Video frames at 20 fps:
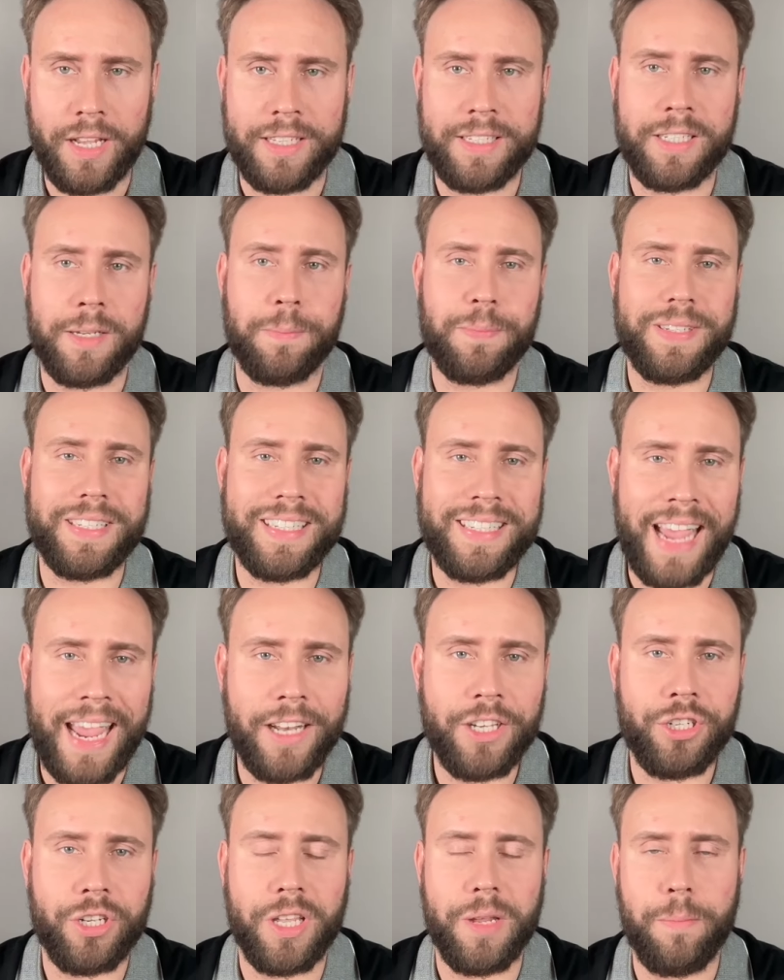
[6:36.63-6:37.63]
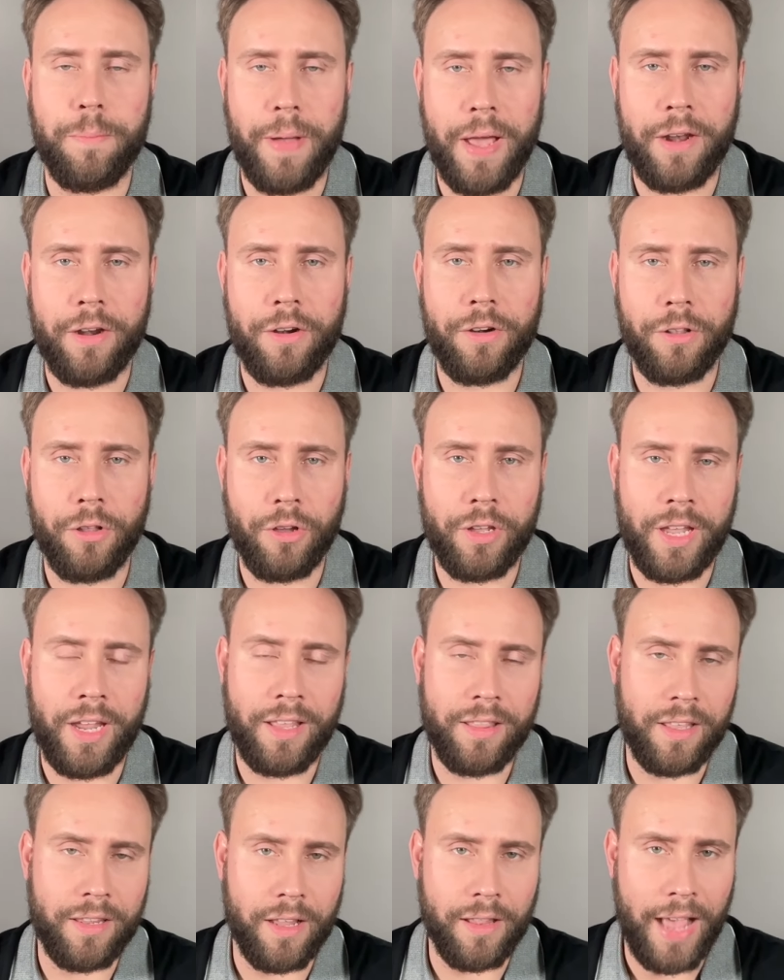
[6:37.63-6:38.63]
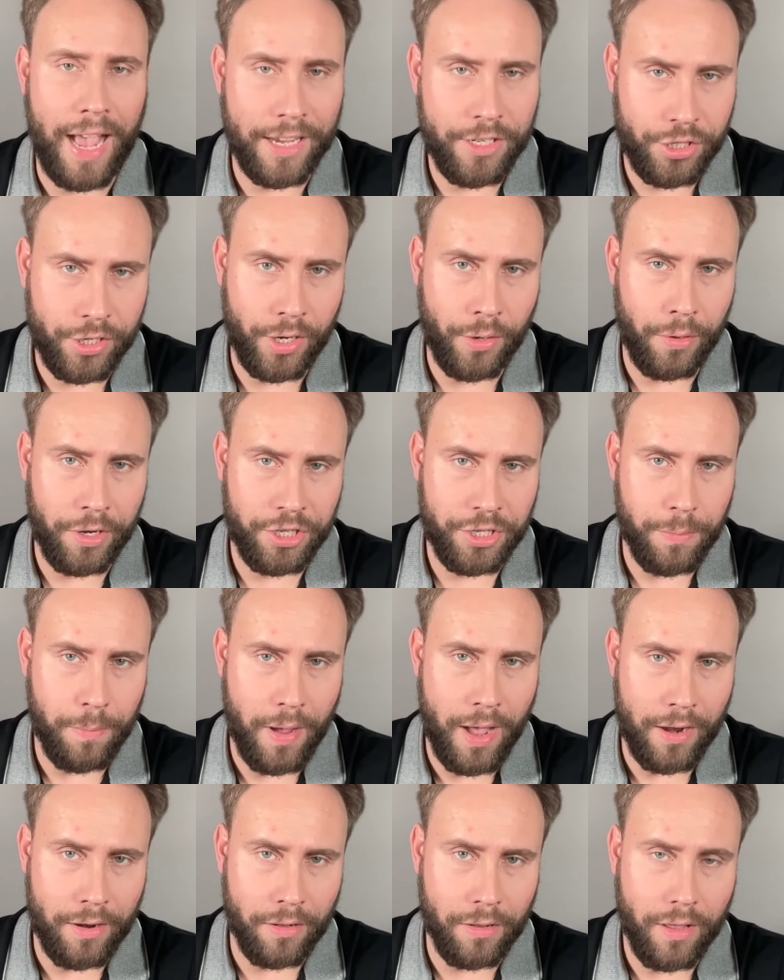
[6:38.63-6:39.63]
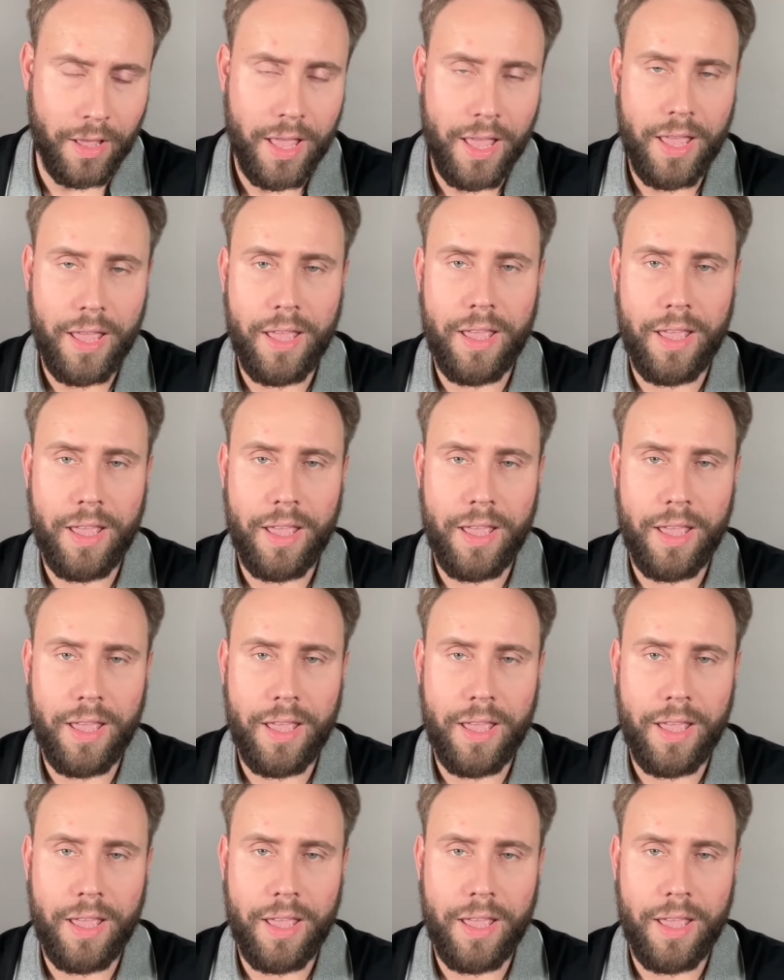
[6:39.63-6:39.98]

It's substantially better looking than the last generation model,